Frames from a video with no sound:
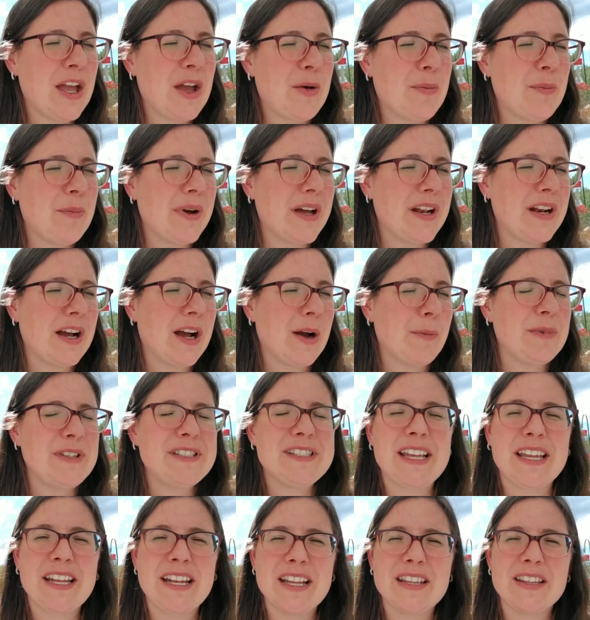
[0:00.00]
But we
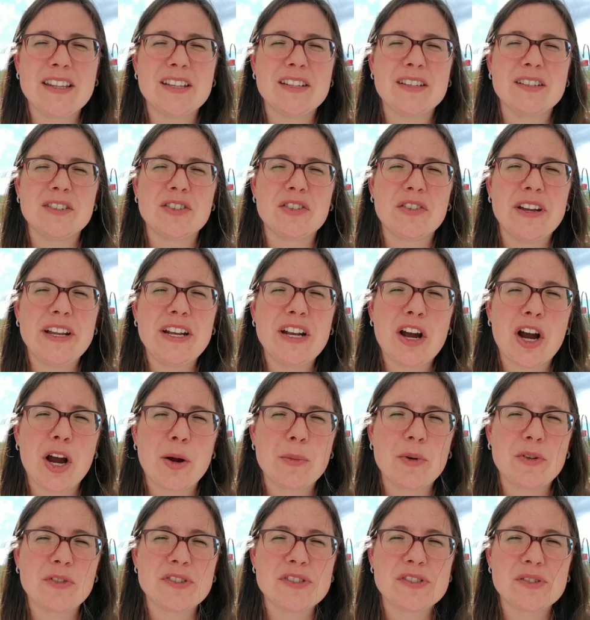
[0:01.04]
stayed at the Green
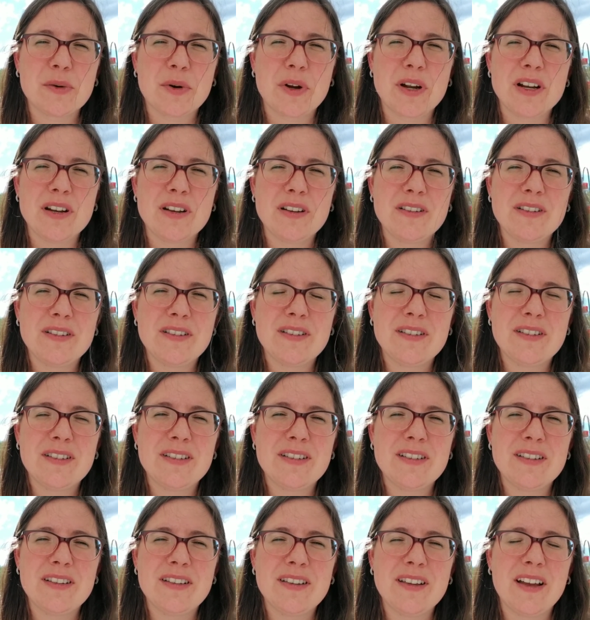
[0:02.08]
Harbor Resort,
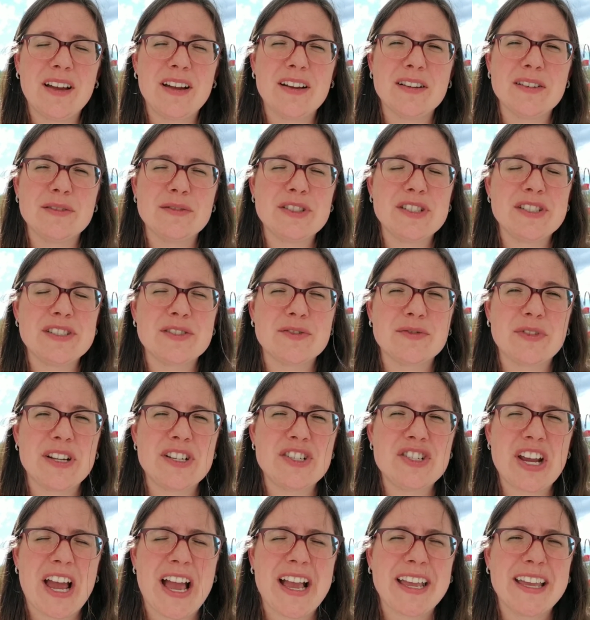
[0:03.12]
which is a red
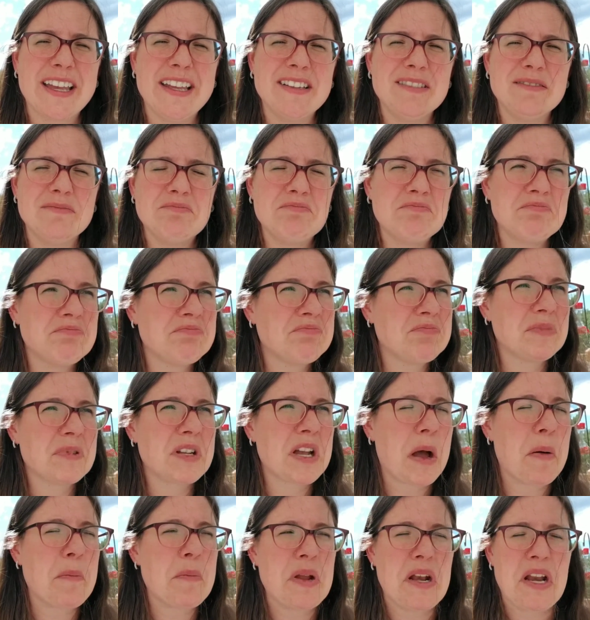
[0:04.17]
jacket
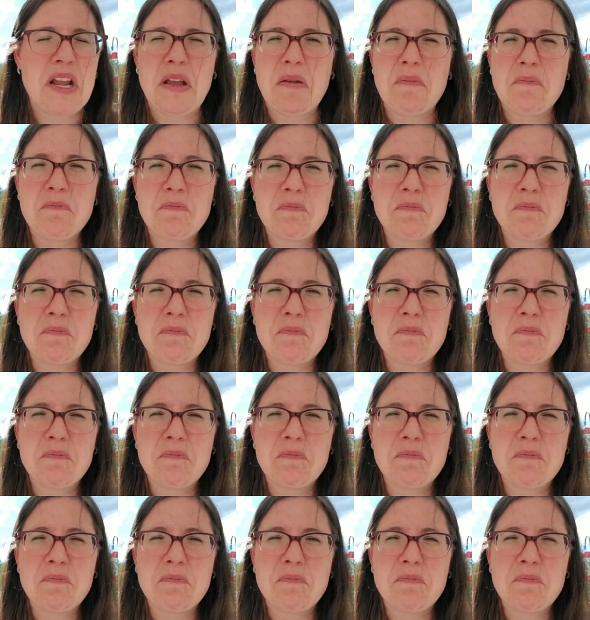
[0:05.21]
company.